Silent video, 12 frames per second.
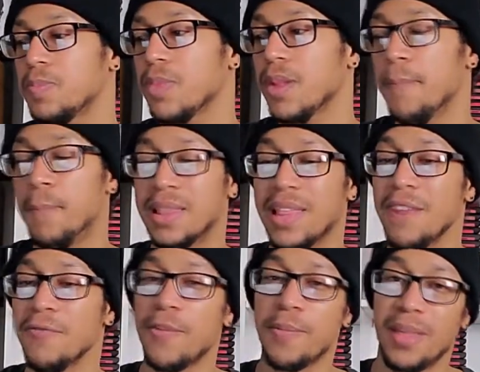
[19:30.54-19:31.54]
But then
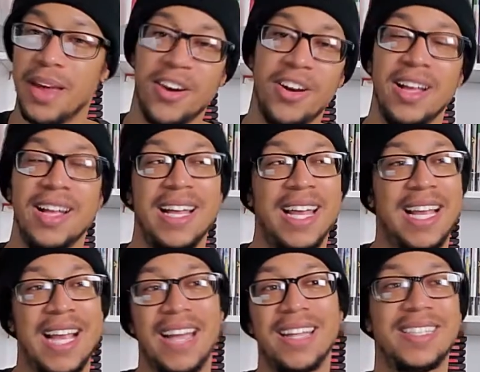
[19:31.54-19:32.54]
from there, it
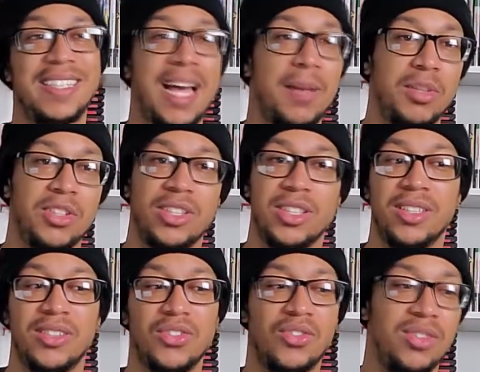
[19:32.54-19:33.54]
kind of
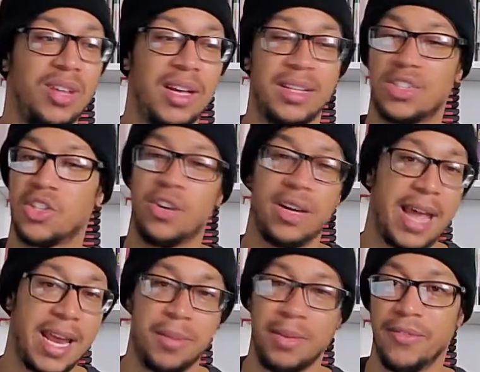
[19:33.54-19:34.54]
establishes a certain
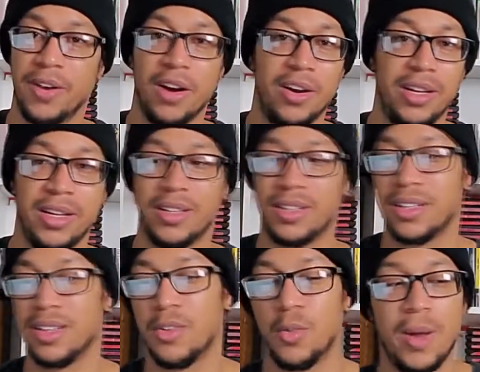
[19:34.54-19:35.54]
enemy
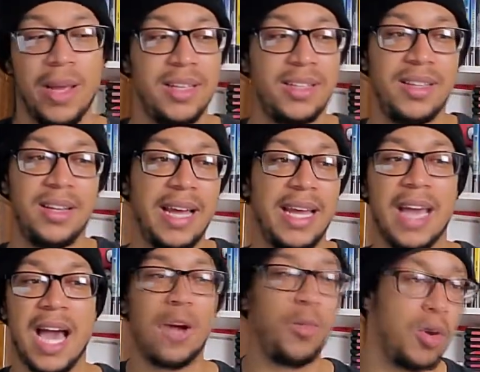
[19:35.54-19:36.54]
variant, the way the
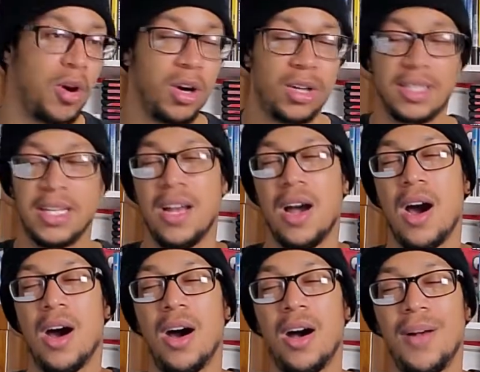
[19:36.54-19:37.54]
AI works,
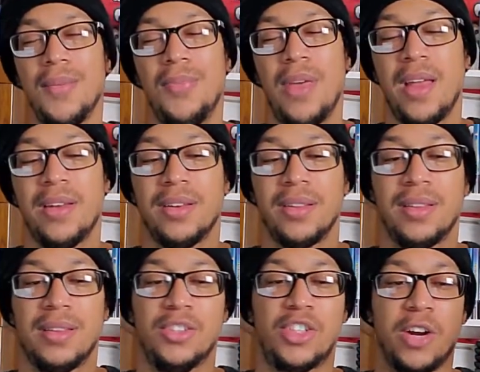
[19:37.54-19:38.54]
then
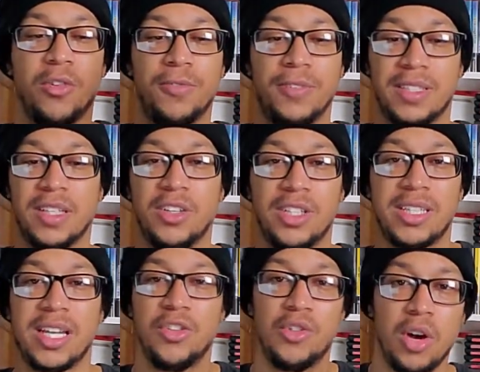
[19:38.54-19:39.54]
the general facilities
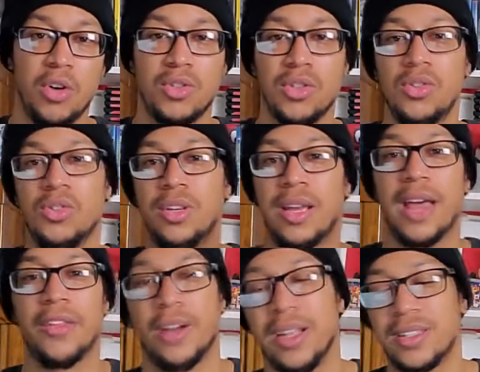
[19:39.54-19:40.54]
that you go to, you
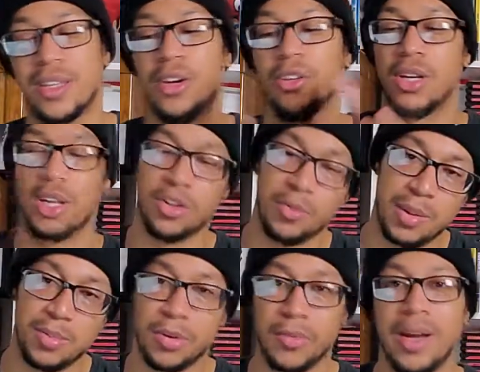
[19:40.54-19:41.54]
gather intel, you kill the
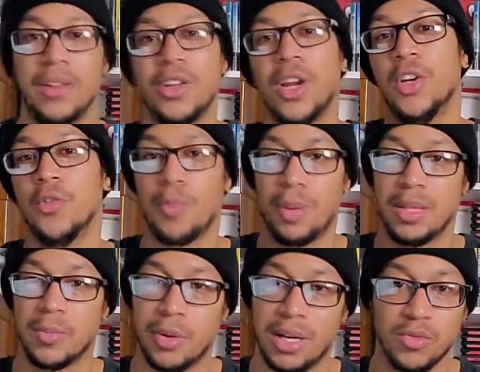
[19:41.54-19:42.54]
people around there, and you repeat the
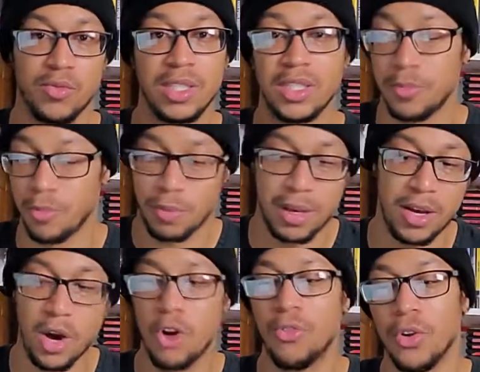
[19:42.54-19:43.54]
process, rinse and repeat
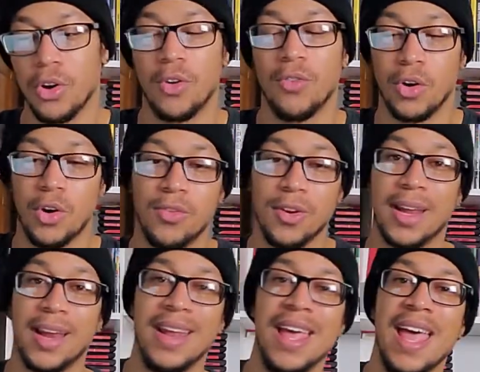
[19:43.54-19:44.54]
over and over and over
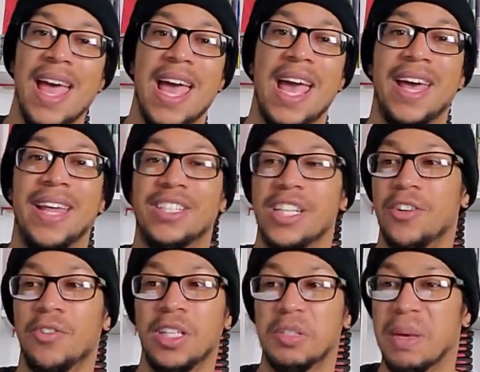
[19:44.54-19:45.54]
again. And
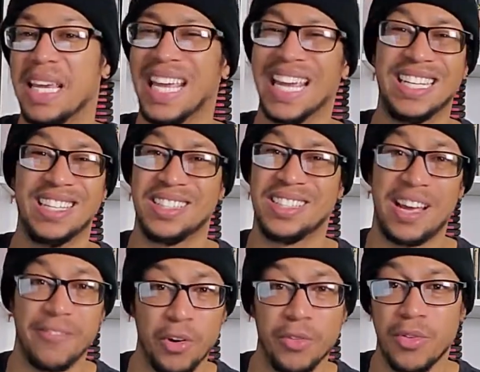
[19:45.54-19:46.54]
generally speaking, it doesn't
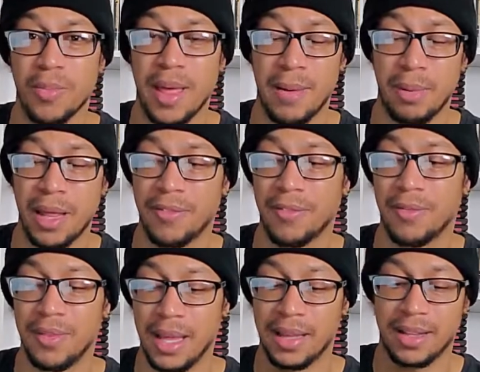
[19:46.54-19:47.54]
divert from that
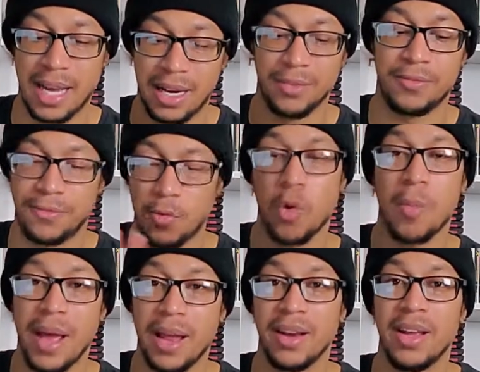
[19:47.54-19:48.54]
that kind of
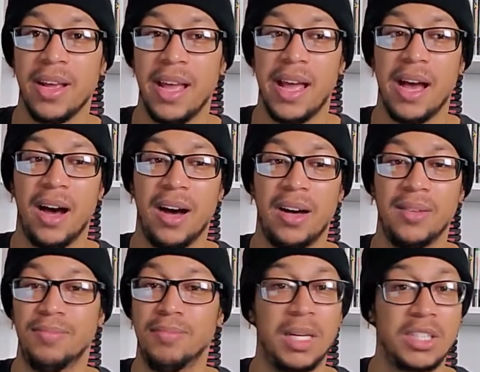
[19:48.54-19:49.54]
format
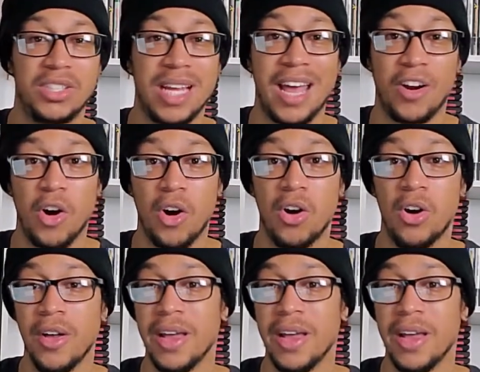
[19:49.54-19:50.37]
much at all.